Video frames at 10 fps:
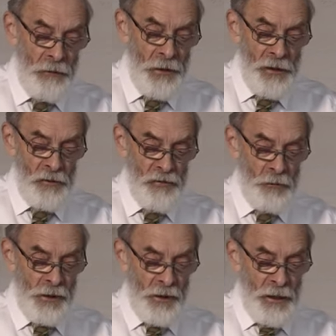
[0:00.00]
events
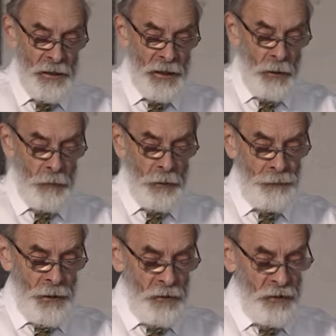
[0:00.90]
which led up
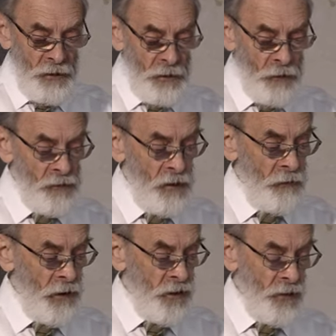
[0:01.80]
to the
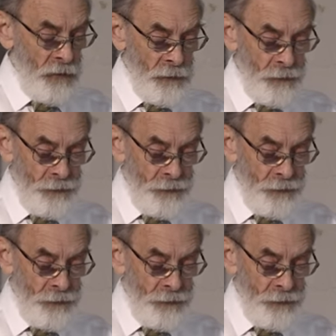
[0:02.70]
crucifixion